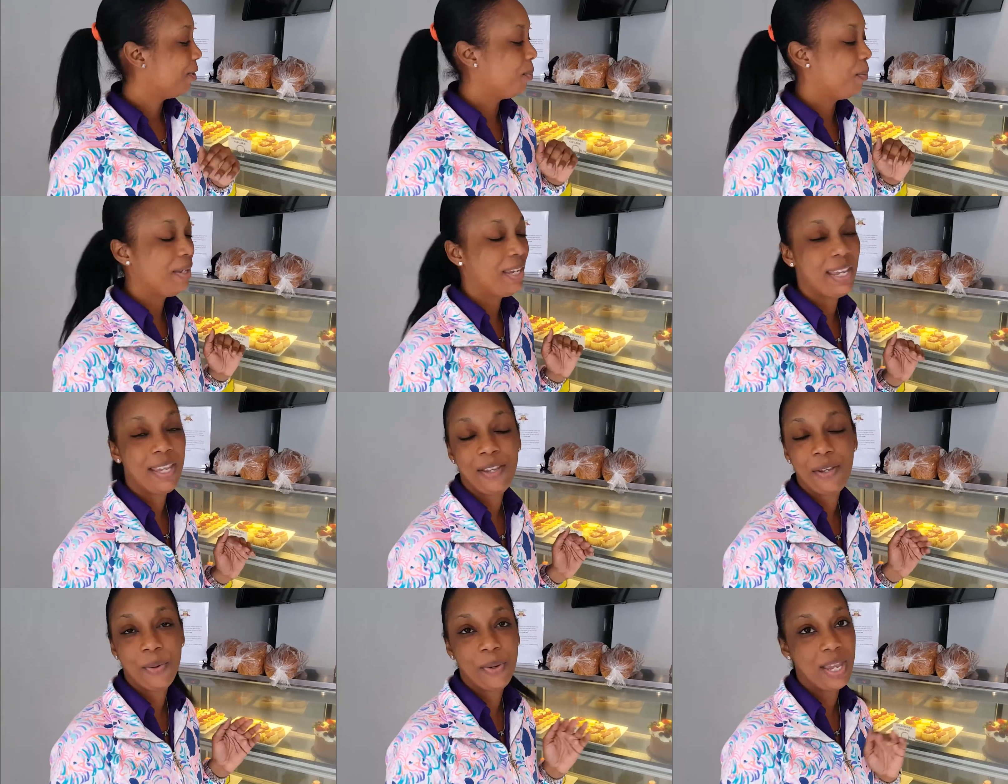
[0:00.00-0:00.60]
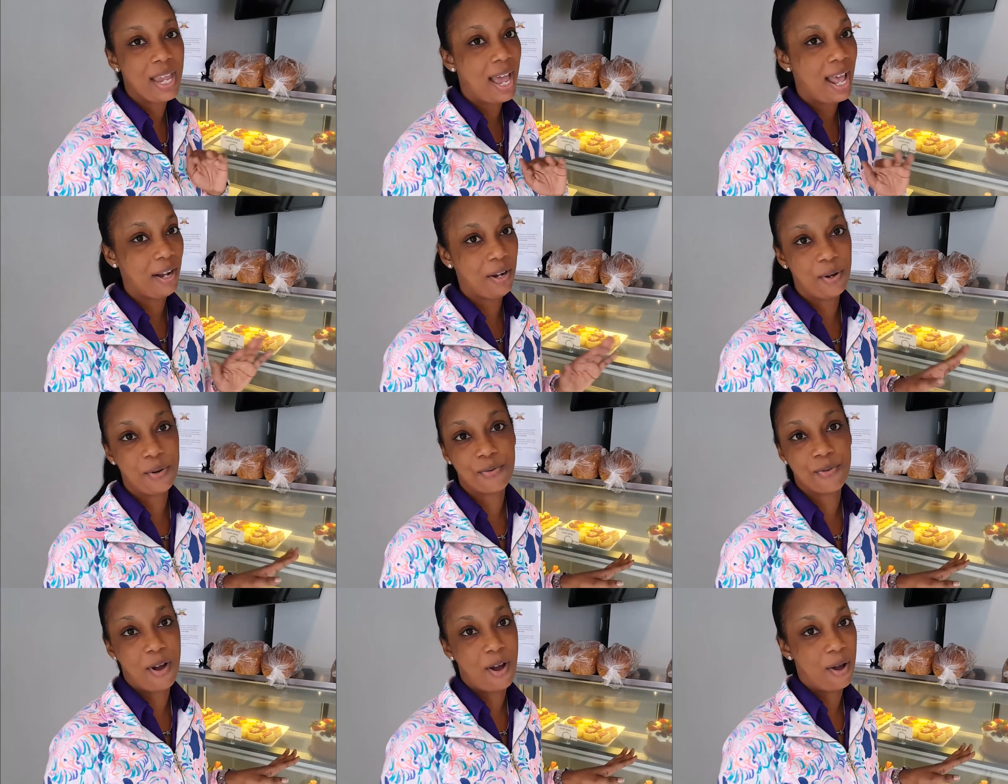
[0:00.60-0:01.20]
We, you can't
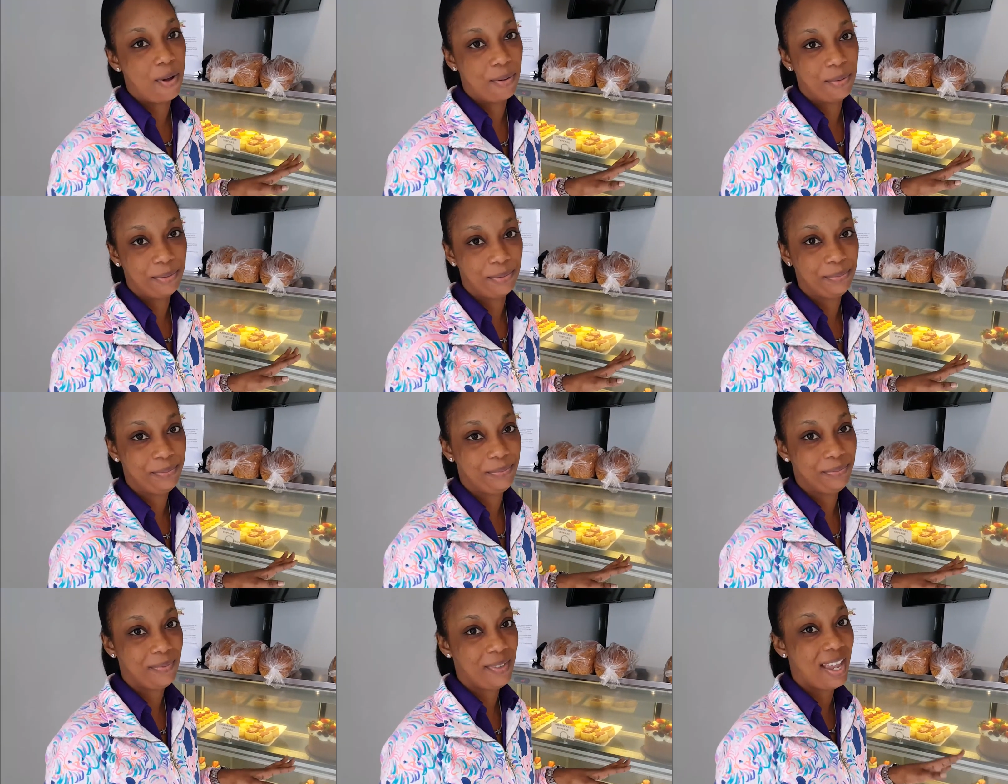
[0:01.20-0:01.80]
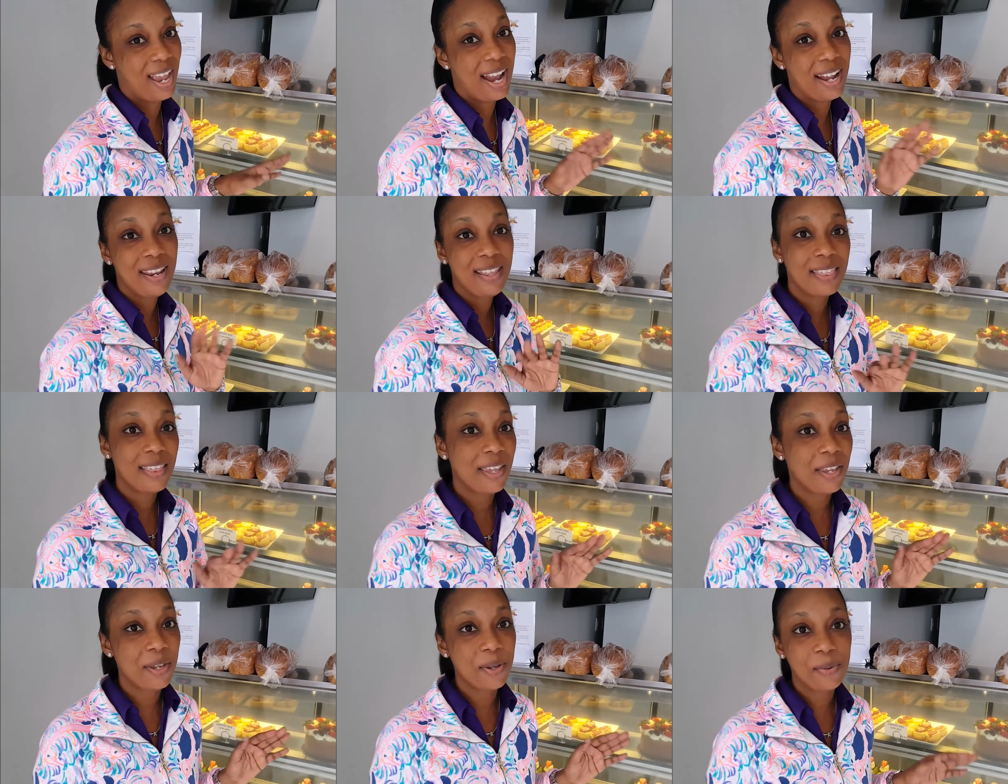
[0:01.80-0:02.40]
go wrong.
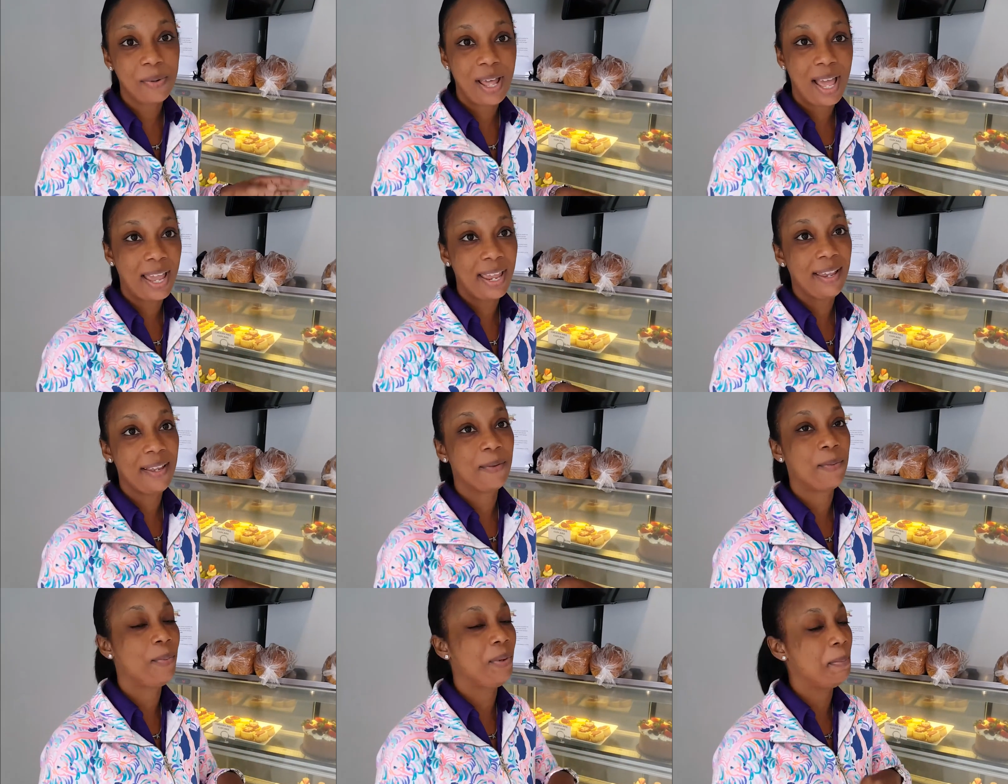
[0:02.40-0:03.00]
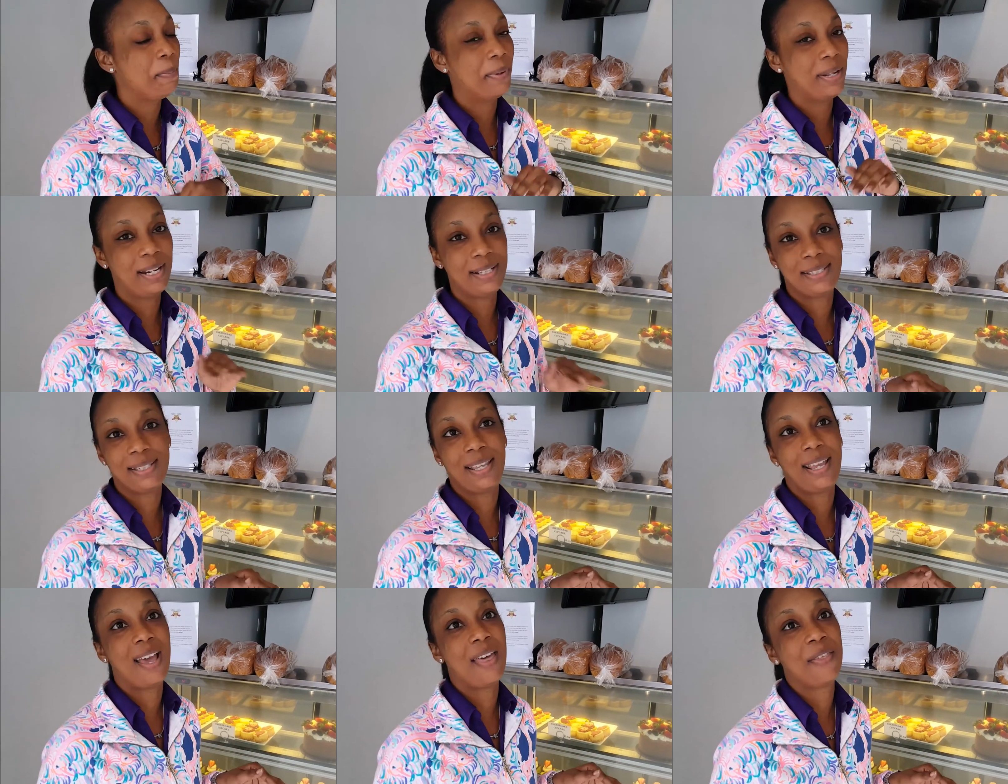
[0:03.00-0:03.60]
Anything you like, we put it
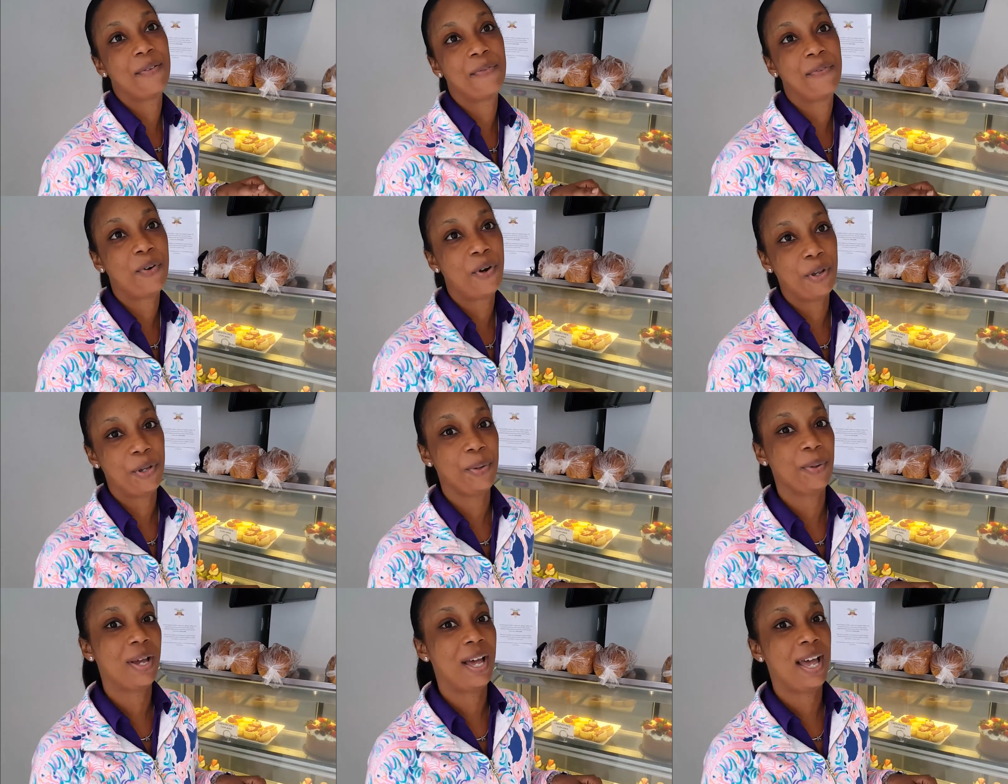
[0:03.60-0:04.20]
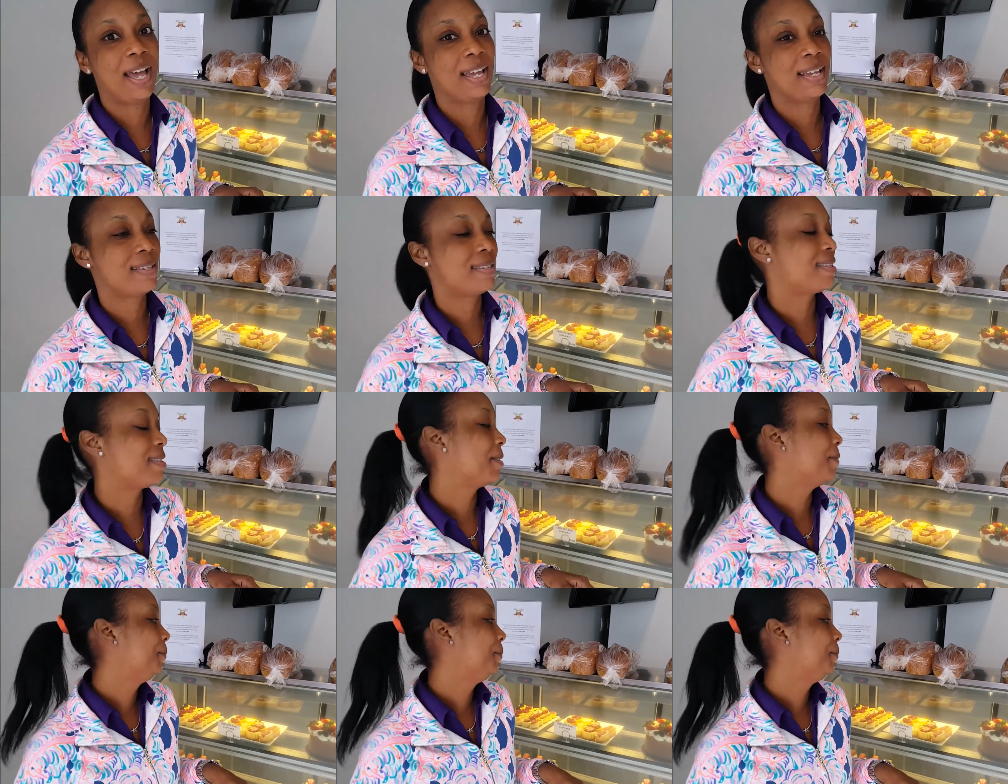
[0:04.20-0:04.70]
together for you guys.